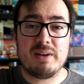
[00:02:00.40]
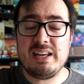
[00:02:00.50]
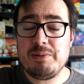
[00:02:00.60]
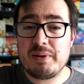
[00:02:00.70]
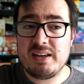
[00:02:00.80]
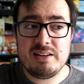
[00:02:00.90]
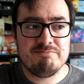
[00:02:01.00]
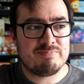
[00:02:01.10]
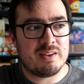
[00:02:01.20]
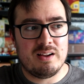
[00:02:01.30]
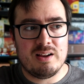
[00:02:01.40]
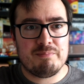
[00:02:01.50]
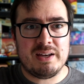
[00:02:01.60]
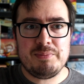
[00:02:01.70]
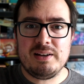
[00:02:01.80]
maybe,
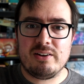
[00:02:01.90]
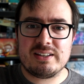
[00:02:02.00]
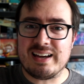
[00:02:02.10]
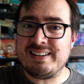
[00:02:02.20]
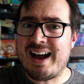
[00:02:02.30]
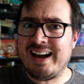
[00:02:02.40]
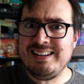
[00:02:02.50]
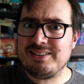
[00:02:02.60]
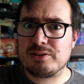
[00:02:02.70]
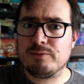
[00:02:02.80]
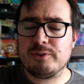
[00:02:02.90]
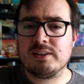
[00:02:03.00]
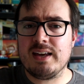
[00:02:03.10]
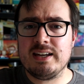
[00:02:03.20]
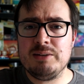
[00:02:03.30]
maybe like an eighth of the
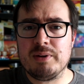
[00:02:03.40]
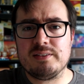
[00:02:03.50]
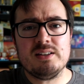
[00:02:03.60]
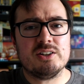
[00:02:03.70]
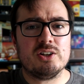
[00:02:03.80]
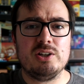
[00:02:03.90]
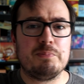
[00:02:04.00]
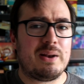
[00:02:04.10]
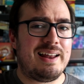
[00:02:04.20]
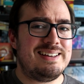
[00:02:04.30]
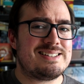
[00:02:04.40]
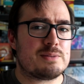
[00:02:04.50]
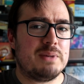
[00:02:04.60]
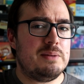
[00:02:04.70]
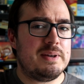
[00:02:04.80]
game. I think I'd only
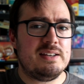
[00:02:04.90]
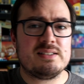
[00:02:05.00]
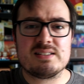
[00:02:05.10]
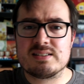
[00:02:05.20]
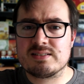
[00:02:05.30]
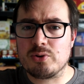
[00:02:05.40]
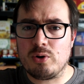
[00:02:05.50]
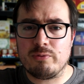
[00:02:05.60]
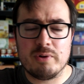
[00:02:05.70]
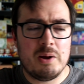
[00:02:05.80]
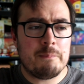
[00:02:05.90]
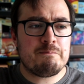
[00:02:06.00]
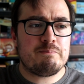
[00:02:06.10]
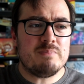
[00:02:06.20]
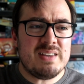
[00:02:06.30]
placed maybe sort of
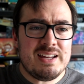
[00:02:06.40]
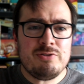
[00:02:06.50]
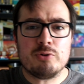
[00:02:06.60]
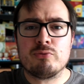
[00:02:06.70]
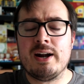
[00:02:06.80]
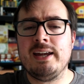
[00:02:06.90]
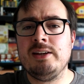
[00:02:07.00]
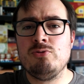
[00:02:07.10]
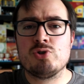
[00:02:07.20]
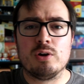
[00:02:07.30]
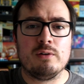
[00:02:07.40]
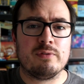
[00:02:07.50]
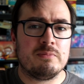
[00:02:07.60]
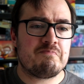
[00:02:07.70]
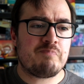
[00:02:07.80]
in the range
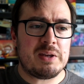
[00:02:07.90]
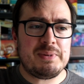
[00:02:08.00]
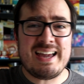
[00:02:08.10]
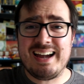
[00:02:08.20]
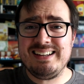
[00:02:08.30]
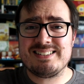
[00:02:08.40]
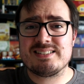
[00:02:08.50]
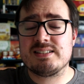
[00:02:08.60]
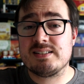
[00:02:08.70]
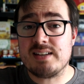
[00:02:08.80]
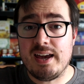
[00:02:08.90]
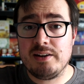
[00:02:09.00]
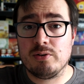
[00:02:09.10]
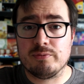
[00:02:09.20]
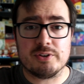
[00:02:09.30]
of maybe eight to
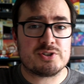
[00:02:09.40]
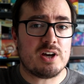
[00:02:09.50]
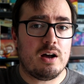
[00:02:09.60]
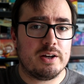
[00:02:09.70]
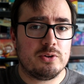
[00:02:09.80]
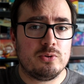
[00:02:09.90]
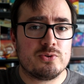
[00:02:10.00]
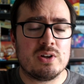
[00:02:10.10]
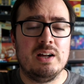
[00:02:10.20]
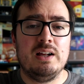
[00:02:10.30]
ten of the tiles